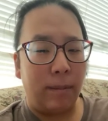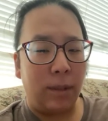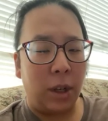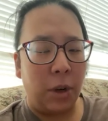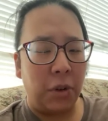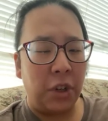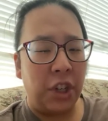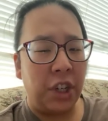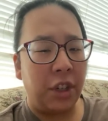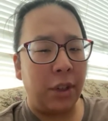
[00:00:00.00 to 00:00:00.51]

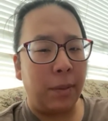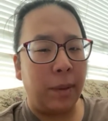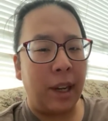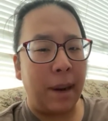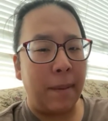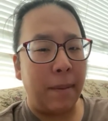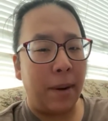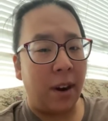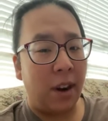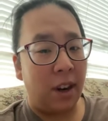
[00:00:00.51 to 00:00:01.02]
coaching group that
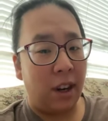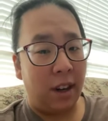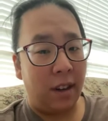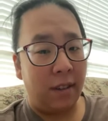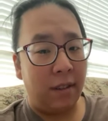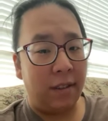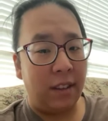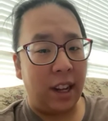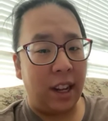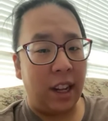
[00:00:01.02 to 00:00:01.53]
I'm part
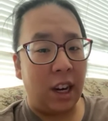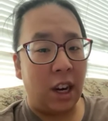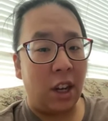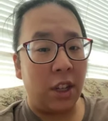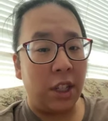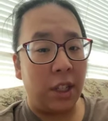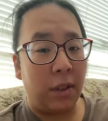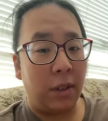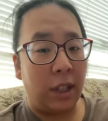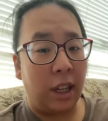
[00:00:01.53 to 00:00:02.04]
of, and then
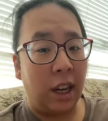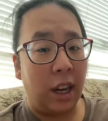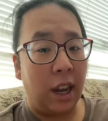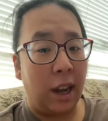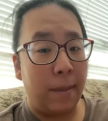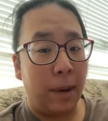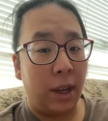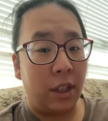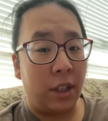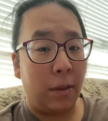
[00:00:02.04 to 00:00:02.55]
also that
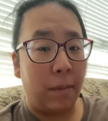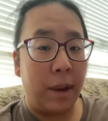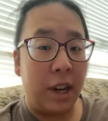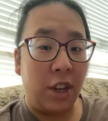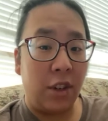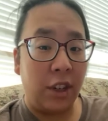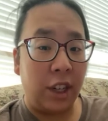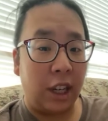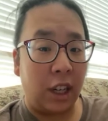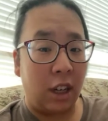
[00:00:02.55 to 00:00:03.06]
I'm also
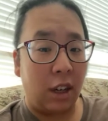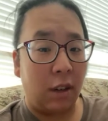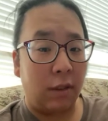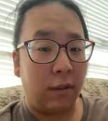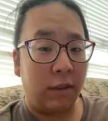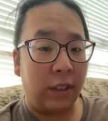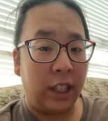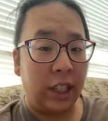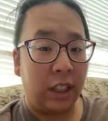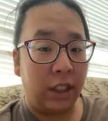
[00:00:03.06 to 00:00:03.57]
mentoring in our
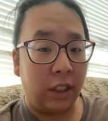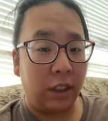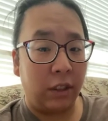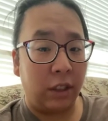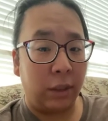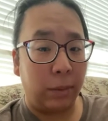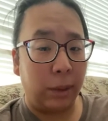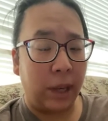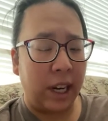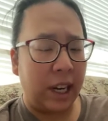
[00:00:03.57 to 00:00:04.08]
free
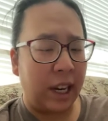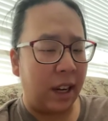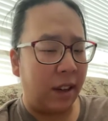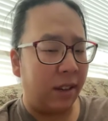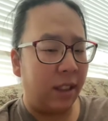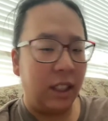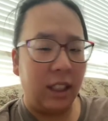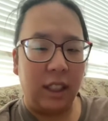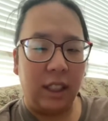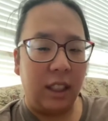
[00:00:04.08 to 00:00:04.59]
group right
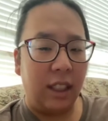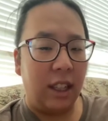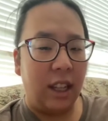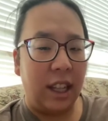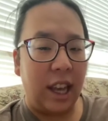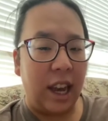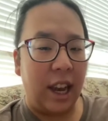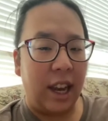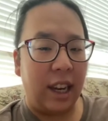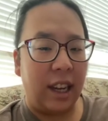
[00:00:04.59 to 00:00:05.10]
now,
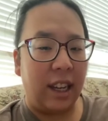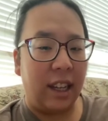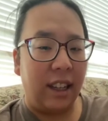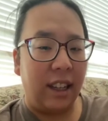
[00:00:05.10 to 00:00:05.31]
that